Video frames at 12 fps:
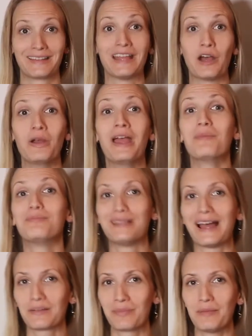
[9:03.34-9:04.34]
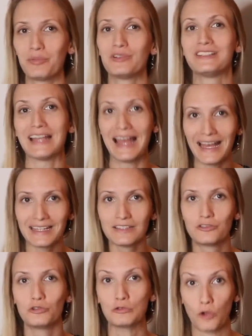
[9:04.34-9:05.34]
Now, black pepper is
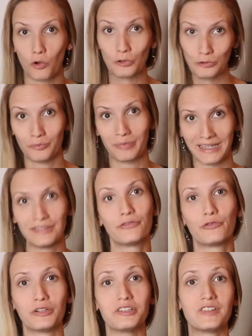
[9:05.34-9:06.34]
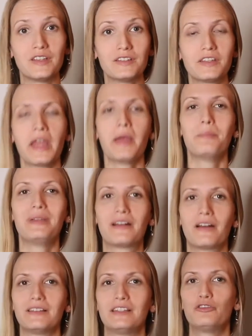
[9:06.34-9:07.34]
added to golden paste, for instance,
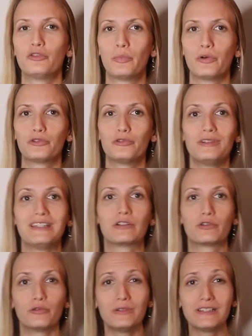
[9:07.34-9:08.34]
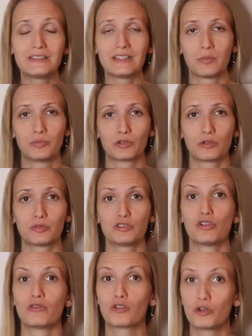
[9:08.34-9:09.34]
because it's supposed to increase the absorption
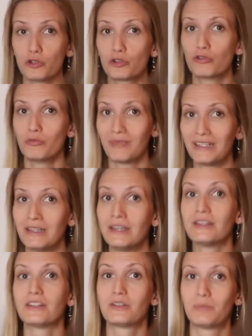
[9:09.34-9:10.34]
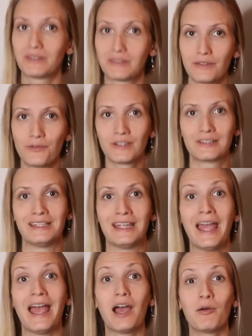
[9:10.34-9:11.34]
of curcumin specifically.
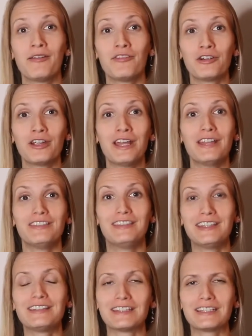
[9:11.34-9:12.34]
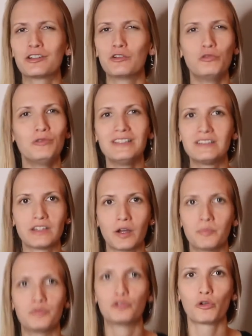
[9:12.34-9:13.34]
However, this increased
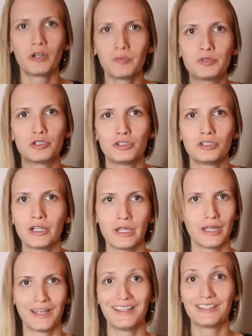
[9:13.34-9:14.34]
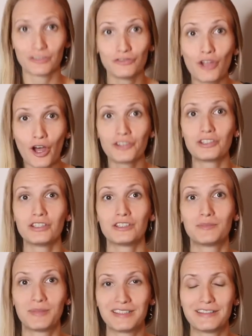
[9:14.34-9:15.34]
absorption is not
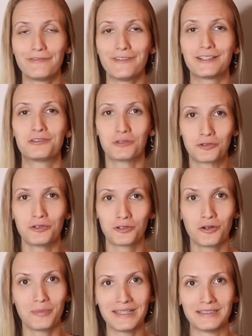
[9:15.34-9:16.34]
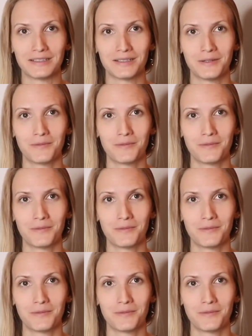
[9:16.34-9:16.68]
specific to curcumin.